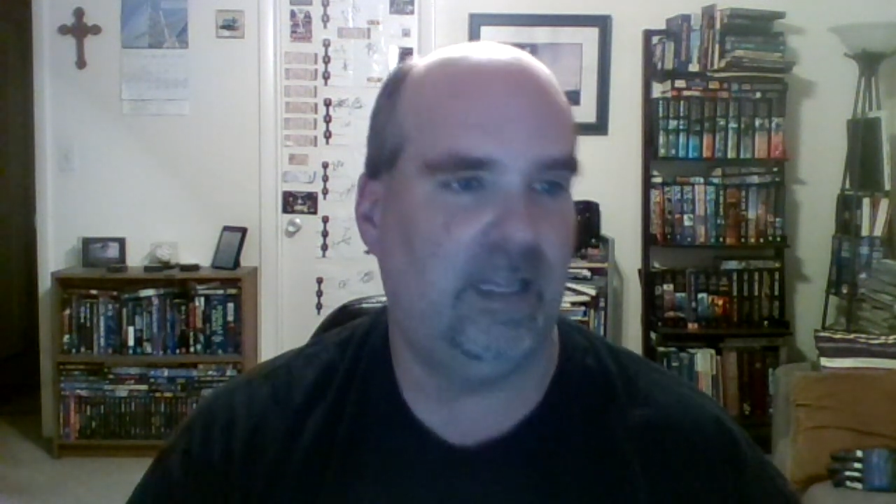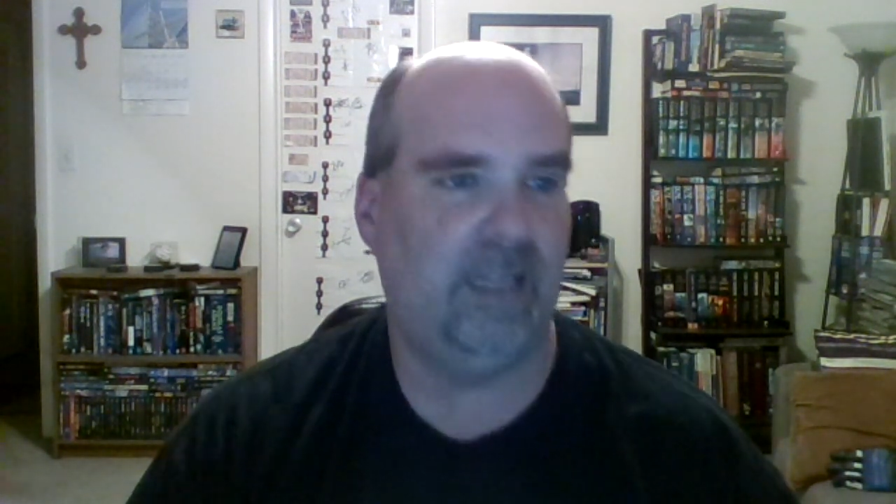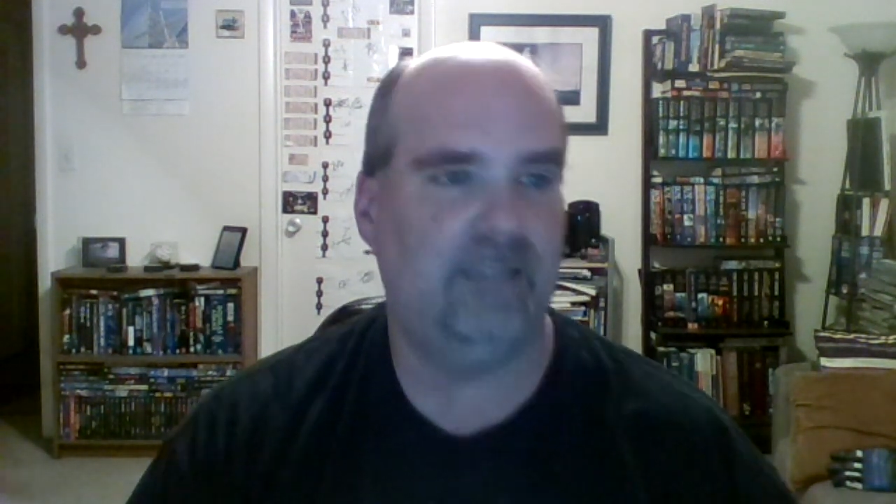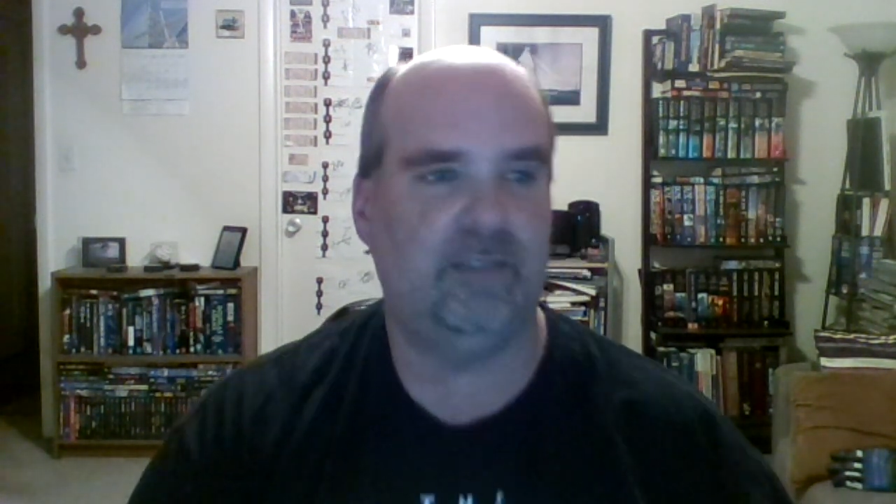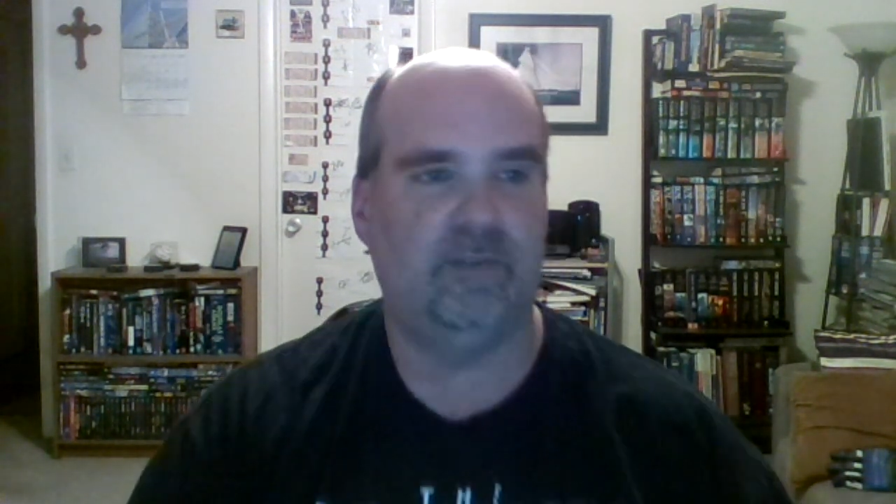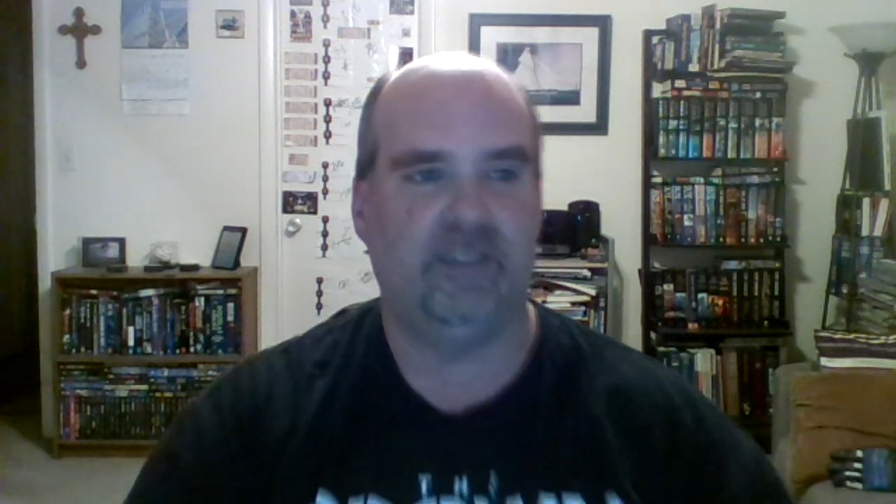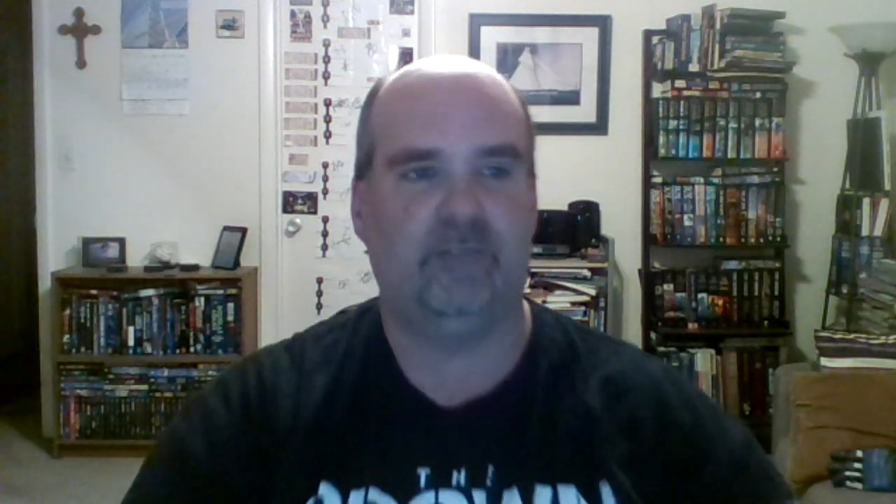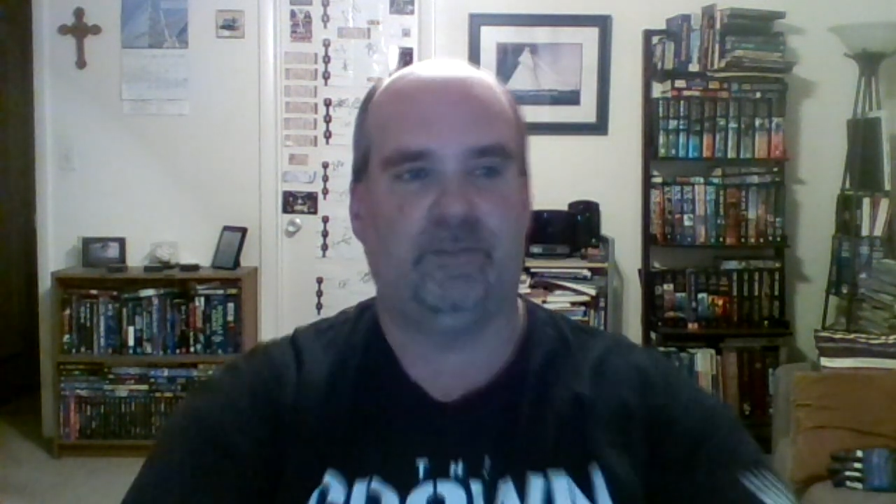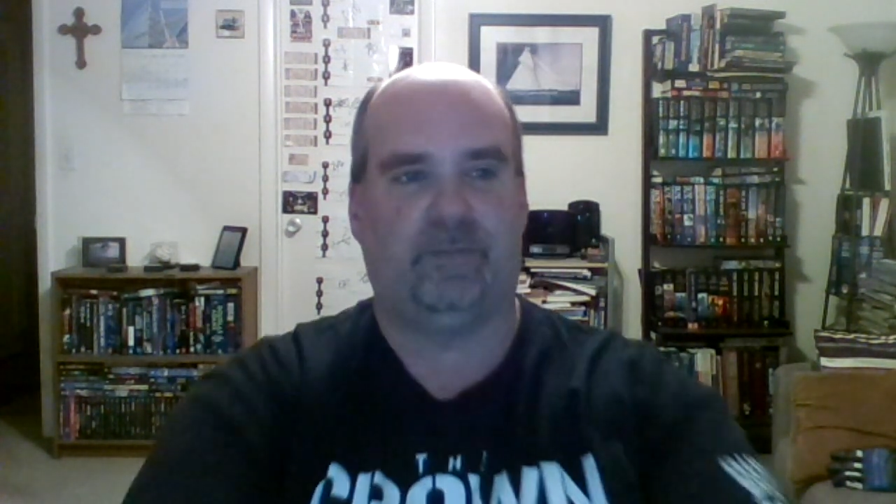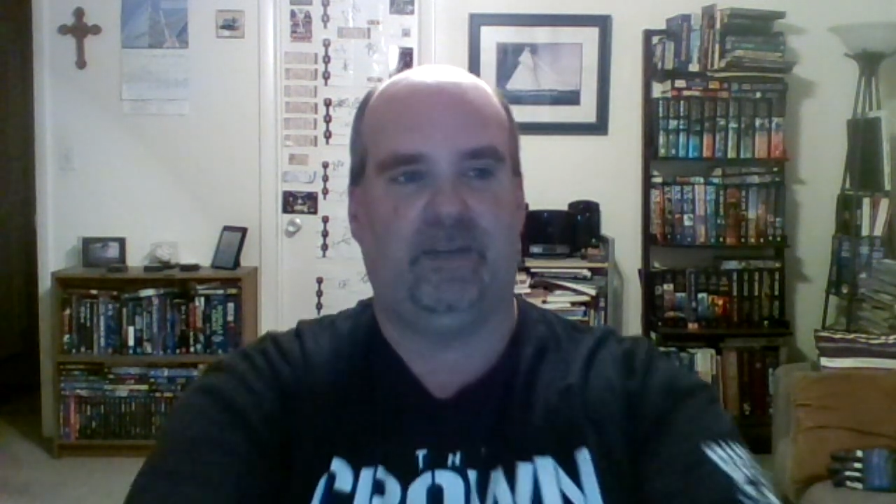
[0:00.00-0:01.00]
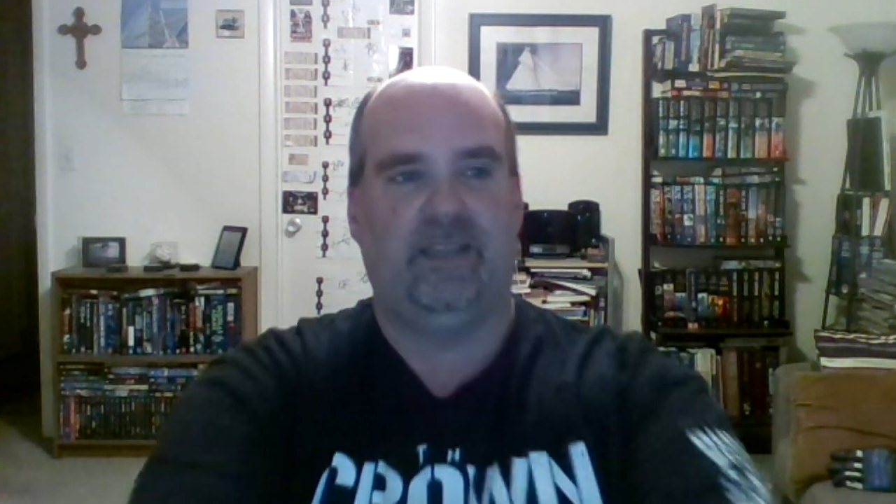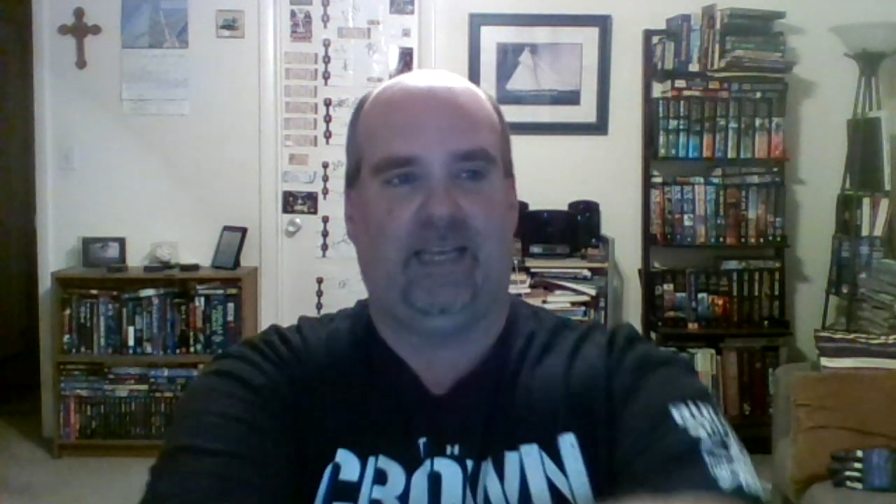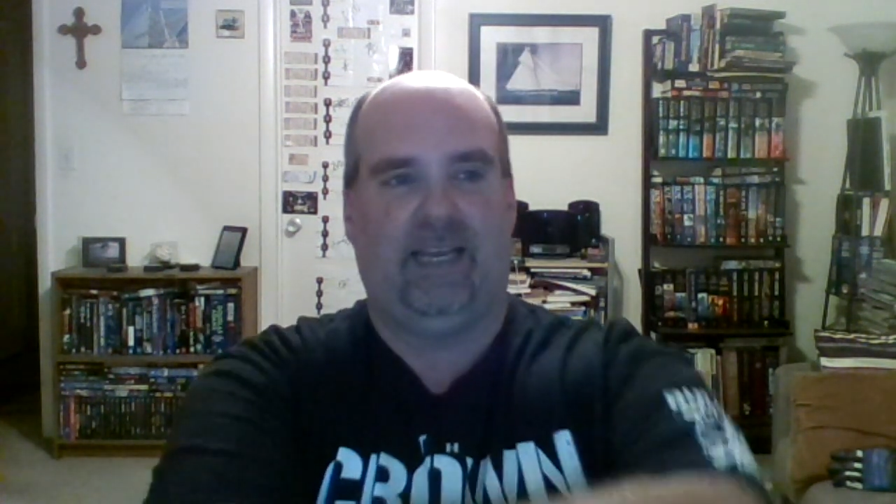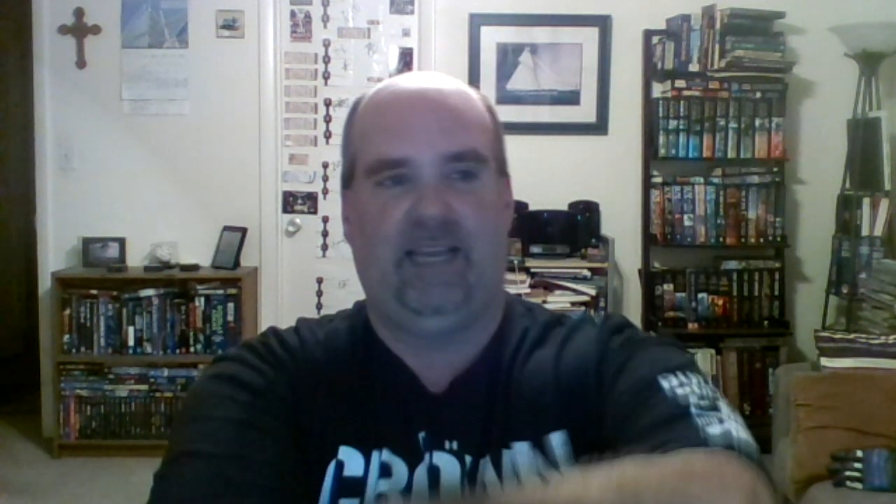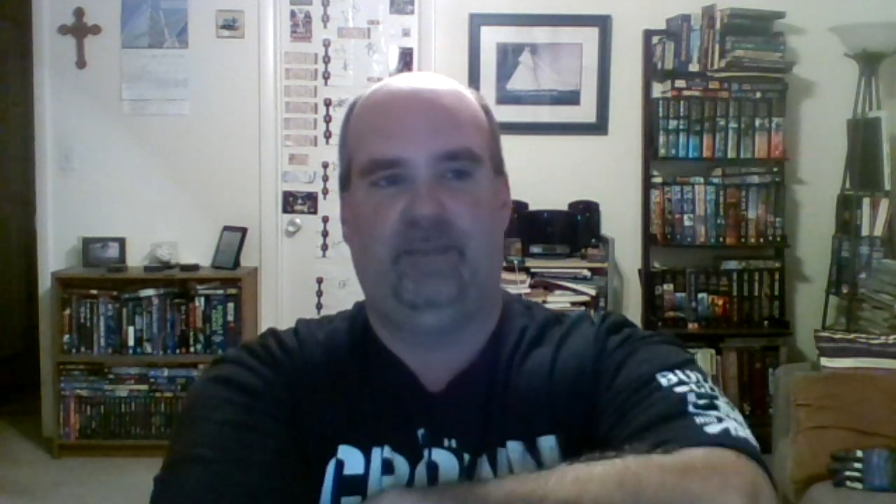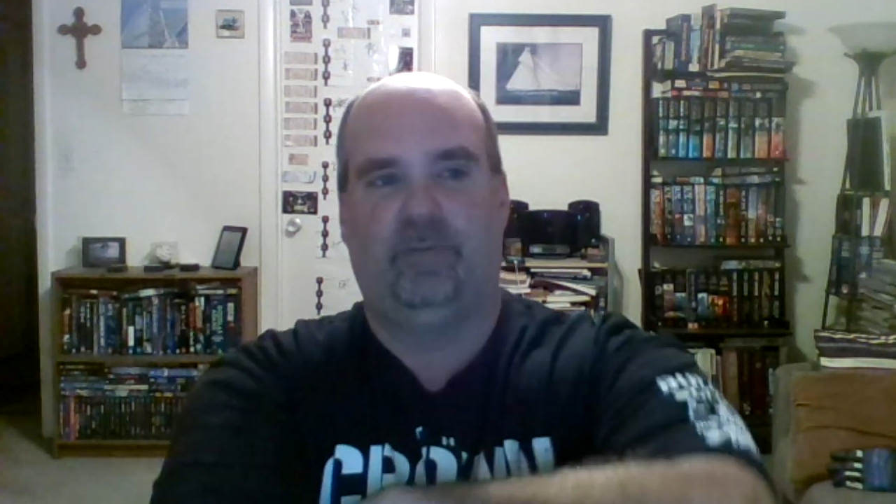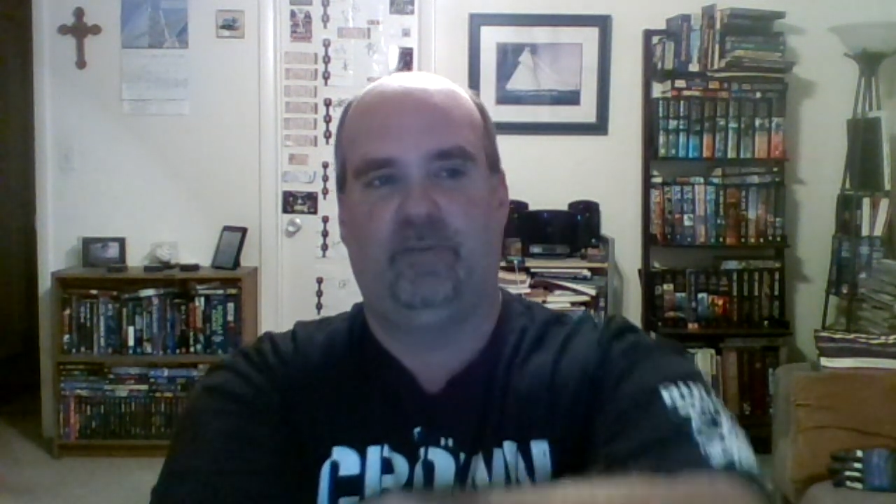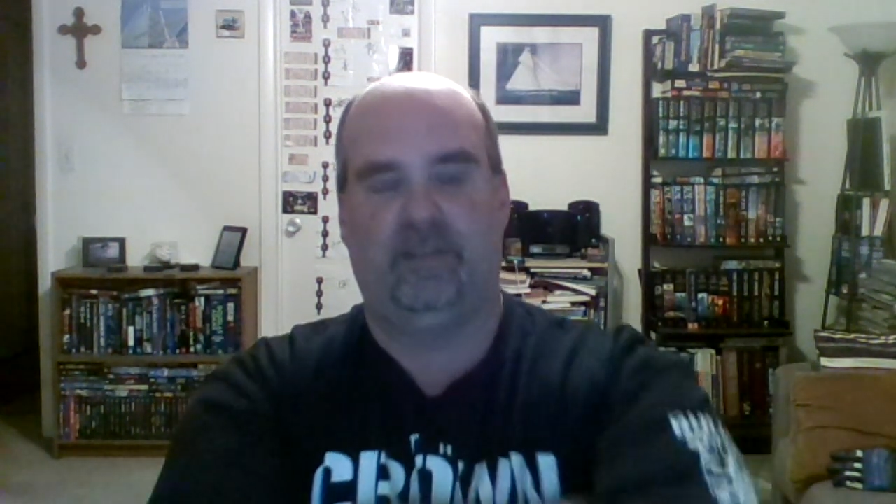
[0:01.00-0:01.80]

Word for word: Uh, Punk he eventually does get